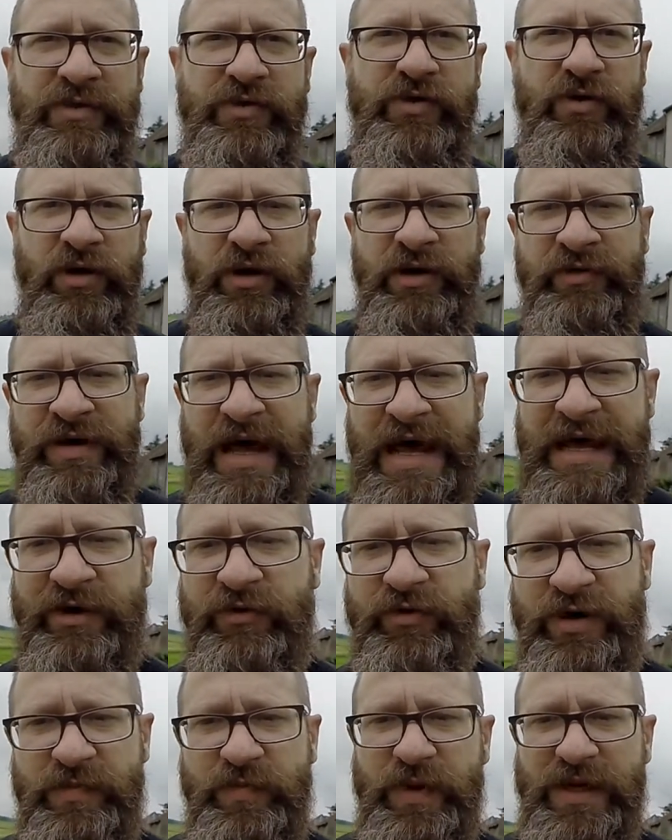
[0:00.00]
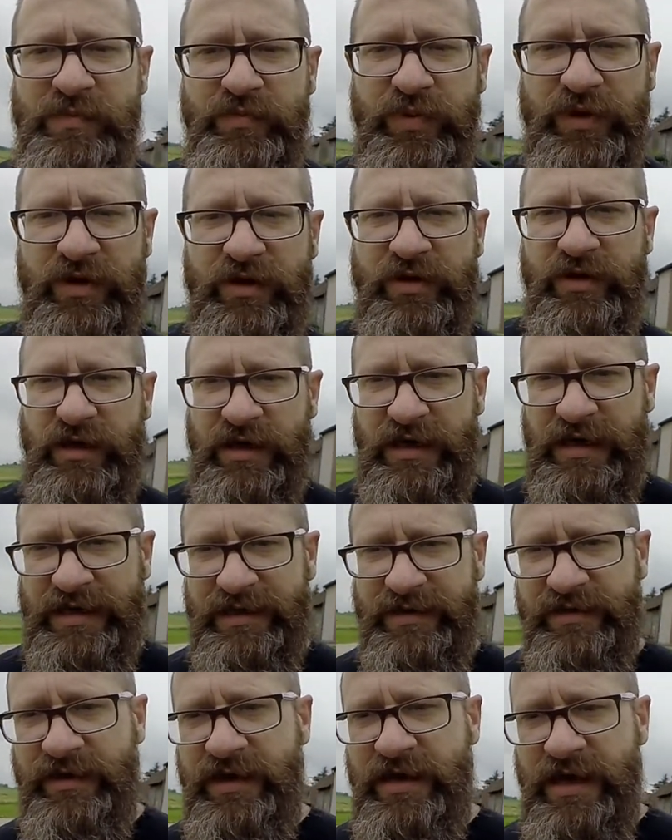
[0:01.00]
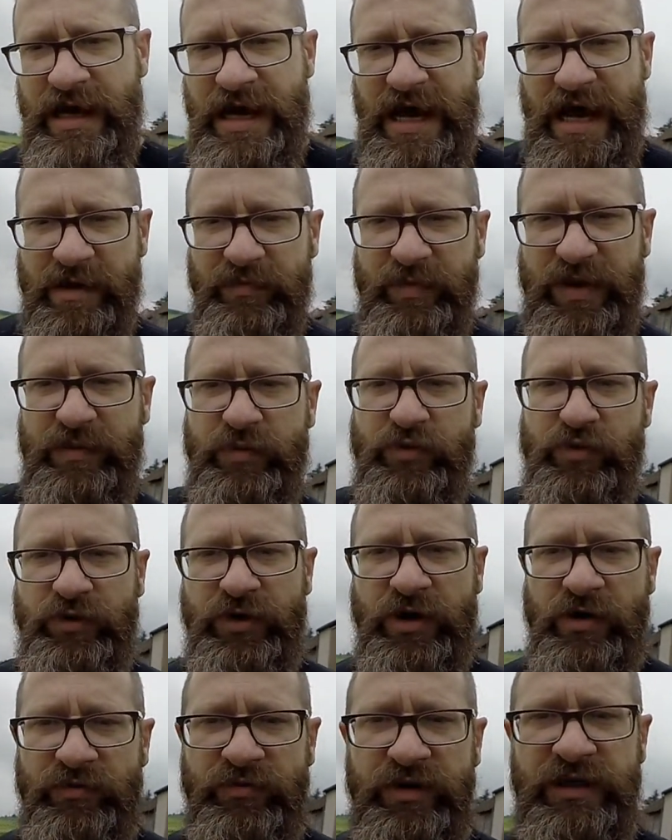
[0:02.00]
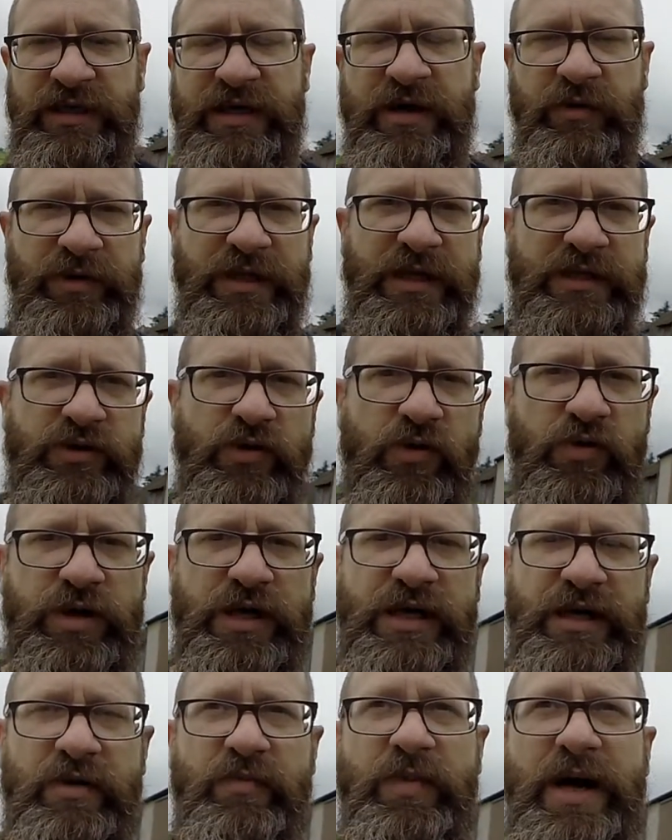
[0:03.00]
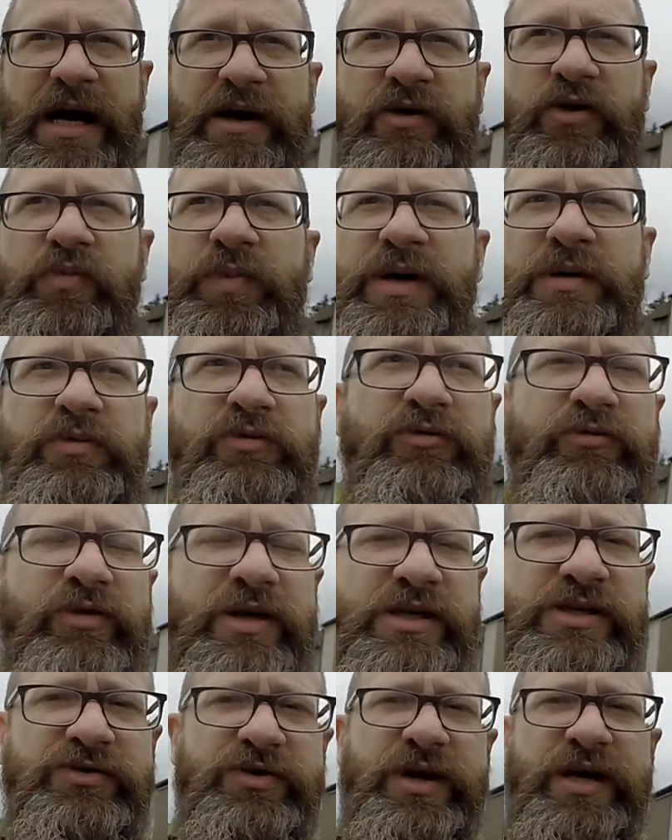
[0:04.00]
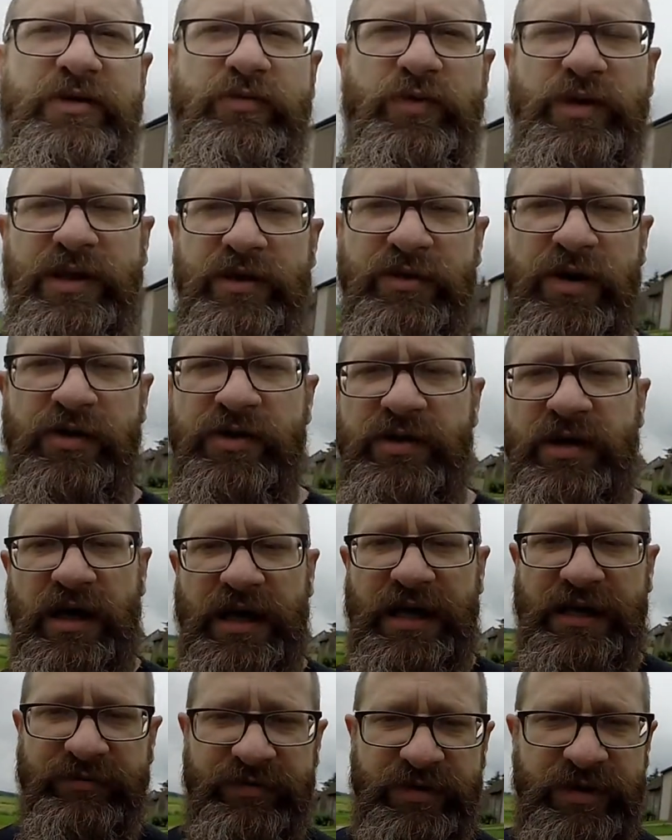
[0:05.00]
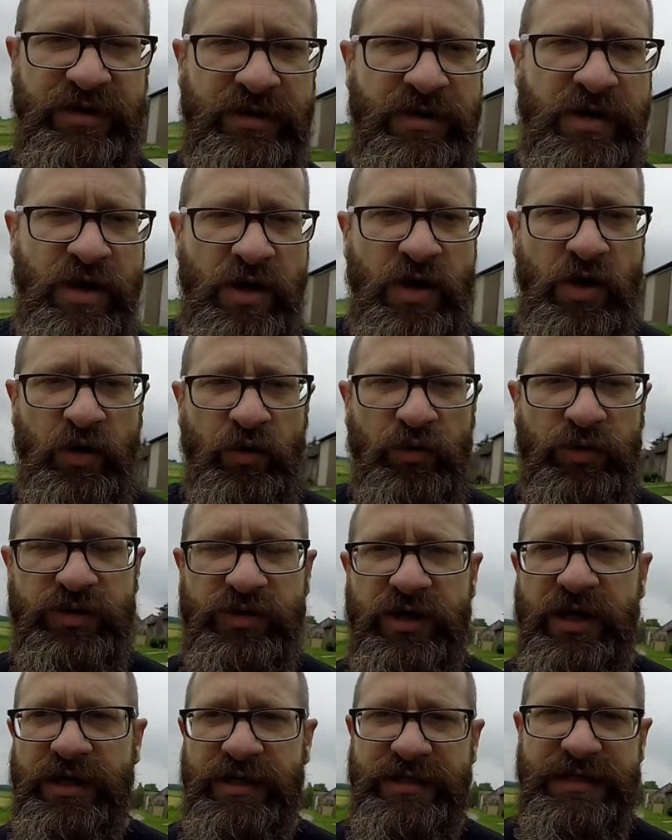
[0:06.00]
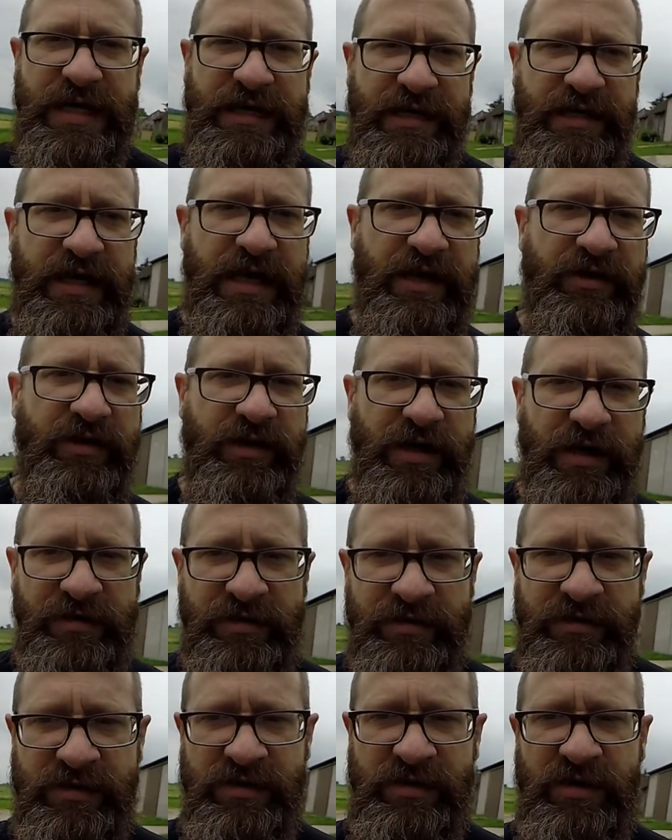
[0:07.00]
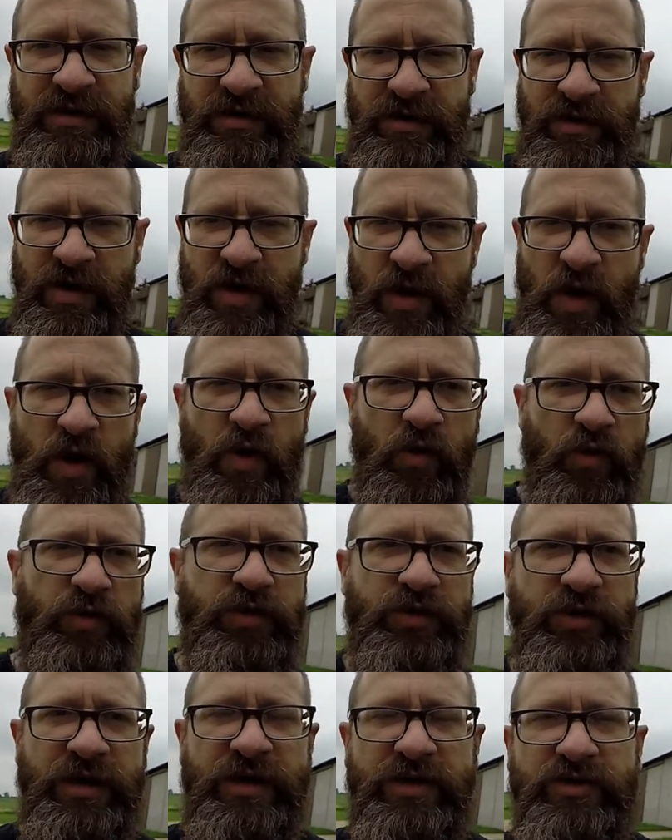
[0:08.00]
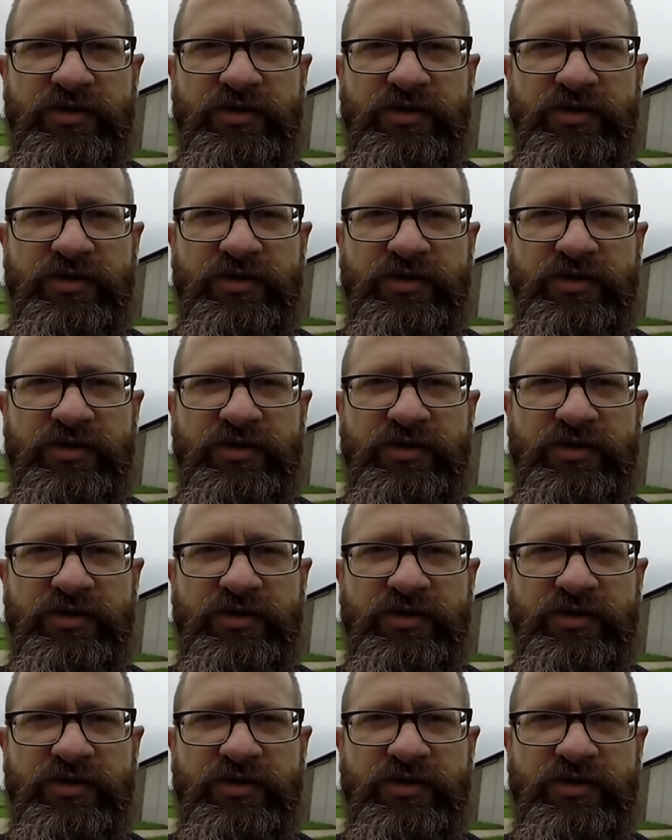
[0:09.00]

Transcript: There are a lot of angry people online and people who don't really know what they're talking about, or people frustrated with their own lives who are trying to take it out on others or trying